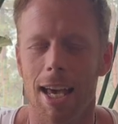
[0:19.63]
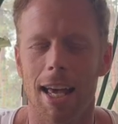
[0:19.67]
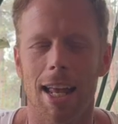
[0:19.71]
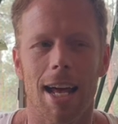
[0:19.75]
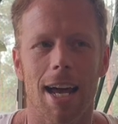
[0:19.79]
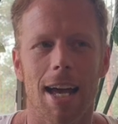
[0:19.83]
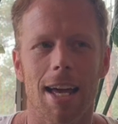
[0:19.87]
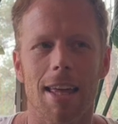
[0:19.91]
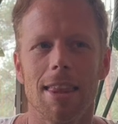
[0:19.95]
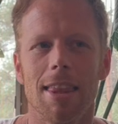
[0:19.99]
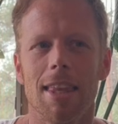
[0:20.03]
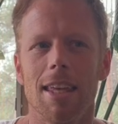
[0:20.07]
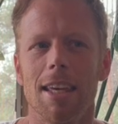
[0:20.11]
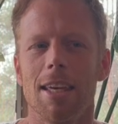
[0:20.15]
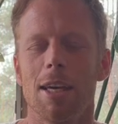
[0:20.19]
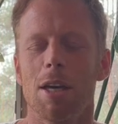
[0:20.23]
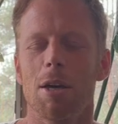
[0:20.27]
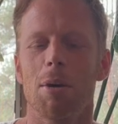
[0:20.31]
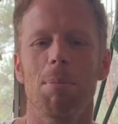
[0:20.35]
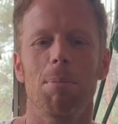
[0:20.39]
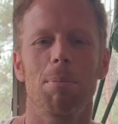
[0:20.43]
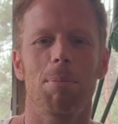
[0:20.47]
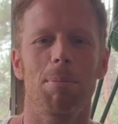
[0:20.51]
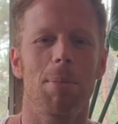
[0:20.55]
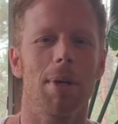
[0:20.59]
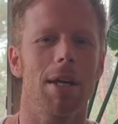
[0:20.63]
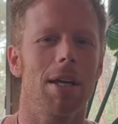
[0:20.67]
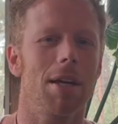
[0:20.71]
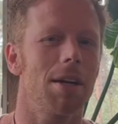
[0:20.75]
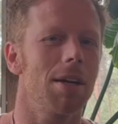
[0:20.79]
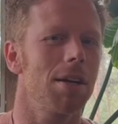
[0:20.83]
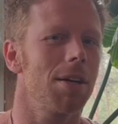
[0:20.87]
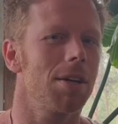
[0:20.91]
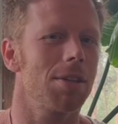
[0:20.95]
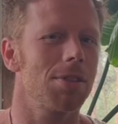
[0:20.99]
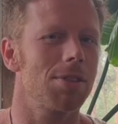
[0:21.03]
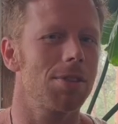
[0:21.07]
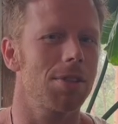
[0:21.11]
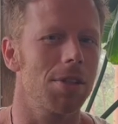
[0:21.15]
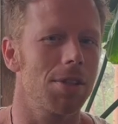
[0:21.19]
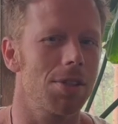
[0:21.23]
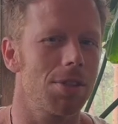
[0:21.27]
I think it mirrors a